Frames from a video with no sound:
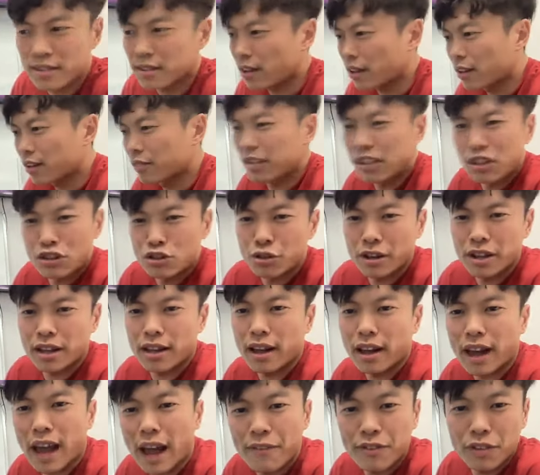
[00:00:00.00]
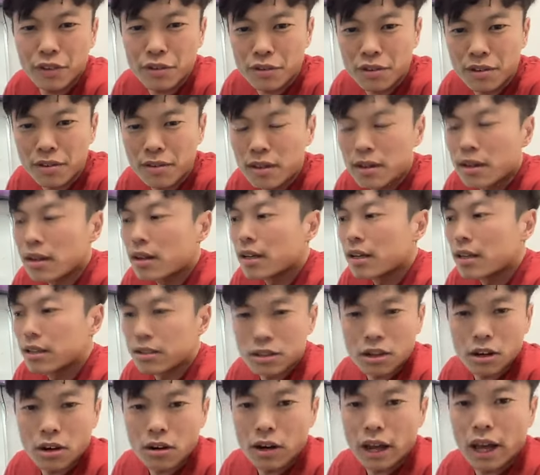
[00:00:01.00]
I can enjoy that afternoon.
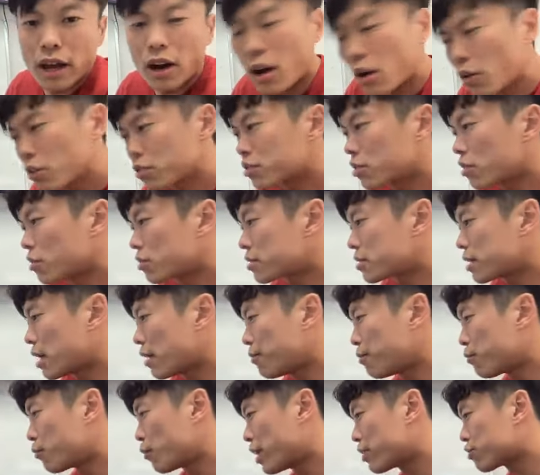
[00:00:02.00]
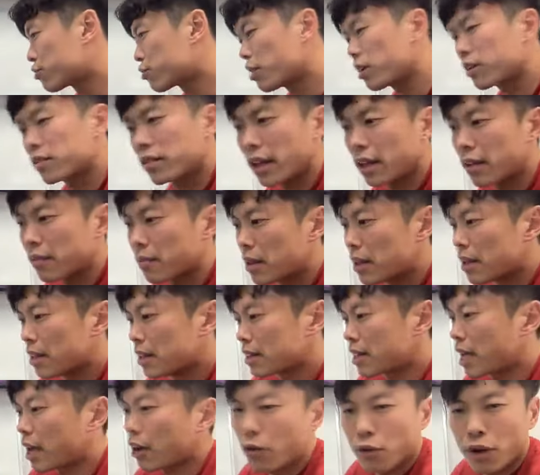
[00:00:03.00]
So, and also some restaurant, they
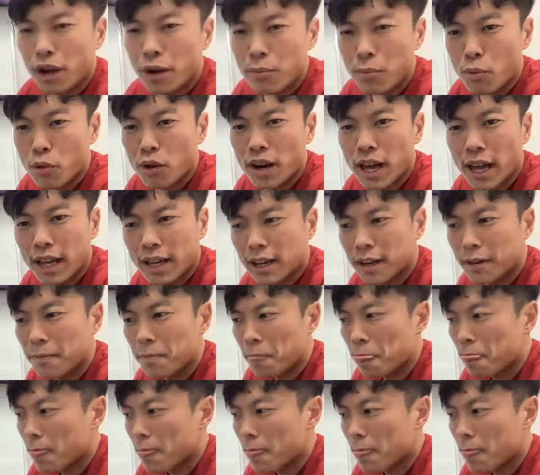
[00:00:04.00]
decorate more like a